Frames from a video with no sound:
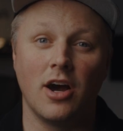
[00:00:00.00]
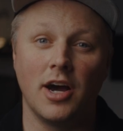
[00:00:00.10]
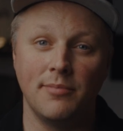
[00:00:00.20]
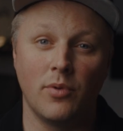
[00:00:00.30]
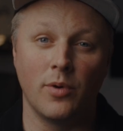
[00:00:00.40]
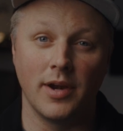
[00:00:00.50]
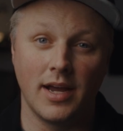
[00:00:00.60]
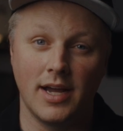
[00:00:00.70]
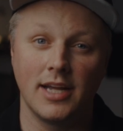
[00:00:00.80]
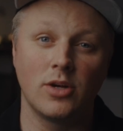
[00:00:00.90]
onboard
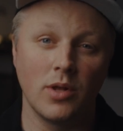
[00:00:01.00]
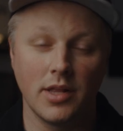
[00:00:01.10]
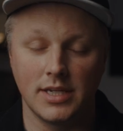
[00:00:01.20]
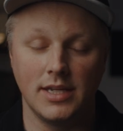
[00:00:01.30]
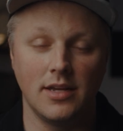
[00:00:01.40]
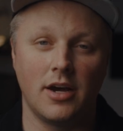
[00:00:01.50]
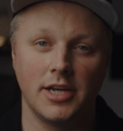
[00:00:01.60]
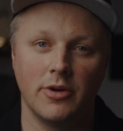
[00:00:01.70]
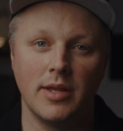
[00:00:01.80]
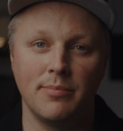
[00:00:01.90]
high quality
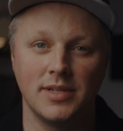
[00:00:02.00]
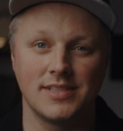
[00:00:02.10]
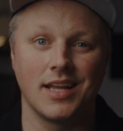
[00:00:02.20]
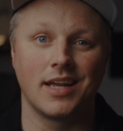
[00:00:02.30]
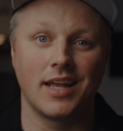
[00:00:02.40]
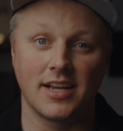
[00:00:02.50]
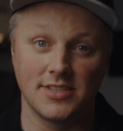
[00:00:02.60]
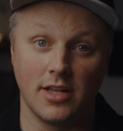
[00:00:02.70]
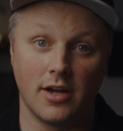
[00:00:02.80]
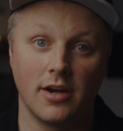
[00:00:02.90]
audio inputs like
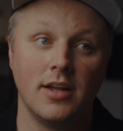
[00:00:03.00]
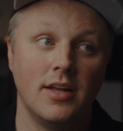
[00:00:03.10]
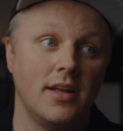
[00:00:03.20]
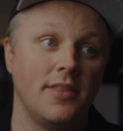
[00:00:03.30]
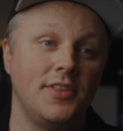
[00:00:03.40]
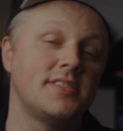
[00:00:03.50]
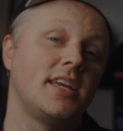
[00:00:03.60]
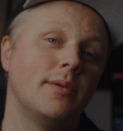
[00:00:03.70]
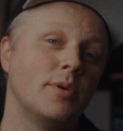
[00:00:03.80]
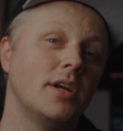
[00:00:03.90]
XLR. This
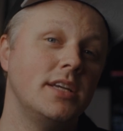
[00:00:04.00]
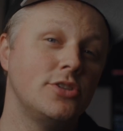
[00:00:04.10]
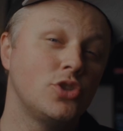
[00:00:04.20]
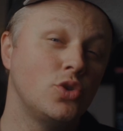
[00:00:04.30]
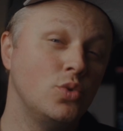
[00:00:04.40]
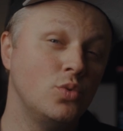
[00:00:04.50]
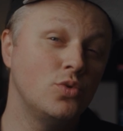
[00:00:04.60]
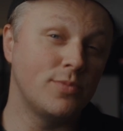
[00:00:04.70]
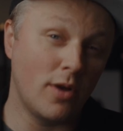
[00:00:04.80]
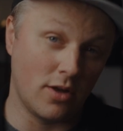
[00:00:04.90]
camera is too
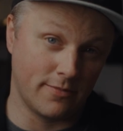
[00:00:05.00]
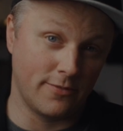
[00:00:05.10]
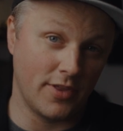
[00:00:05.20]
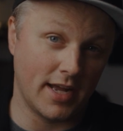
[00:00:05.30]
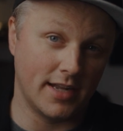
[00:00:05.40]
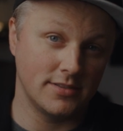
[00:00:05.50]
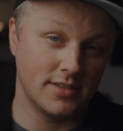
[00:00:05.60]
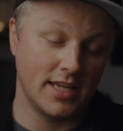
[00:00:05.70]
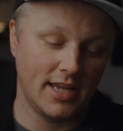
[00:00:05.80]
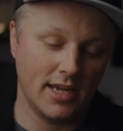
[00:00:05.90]
small for that.
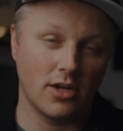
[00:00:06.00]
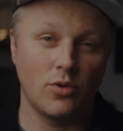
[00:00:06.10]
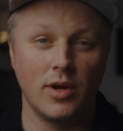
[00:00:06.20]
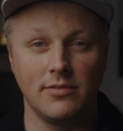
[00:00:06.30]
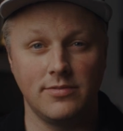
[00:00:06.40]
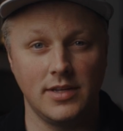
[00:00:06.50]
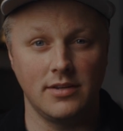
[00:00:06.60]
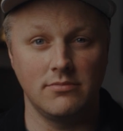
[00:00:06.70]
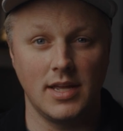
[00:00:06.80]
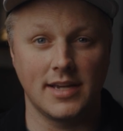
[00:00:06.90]
They can't quite
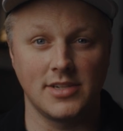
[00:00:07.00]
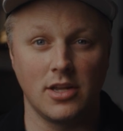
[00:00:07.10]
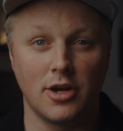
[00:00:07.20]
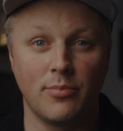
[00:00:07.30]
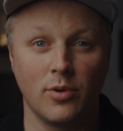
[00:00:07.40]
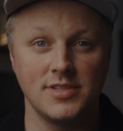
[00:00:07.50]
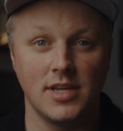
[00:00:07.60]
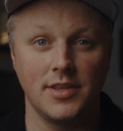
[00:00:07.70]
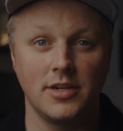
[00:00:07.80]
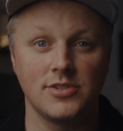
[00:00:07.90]
fit XLR ports
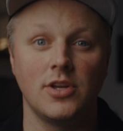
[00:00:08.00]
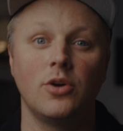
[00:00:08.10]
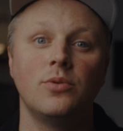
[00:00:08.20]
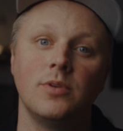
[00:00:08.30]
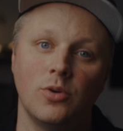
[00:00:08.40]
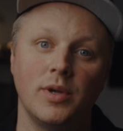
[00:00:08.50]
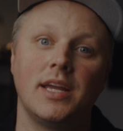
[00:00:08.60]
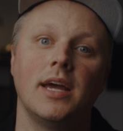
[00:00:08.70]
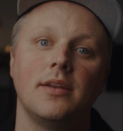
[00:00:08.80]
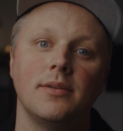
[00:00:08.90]
on there, so we
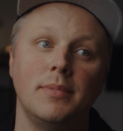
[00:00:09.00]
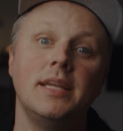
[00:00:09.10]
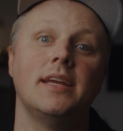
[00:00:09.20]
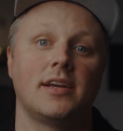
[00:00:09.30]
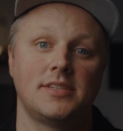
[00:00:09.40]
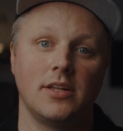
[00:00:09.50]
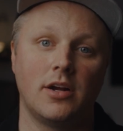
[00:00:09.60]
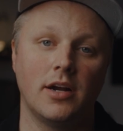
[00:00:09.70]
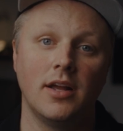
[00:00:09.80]
get mini XLR.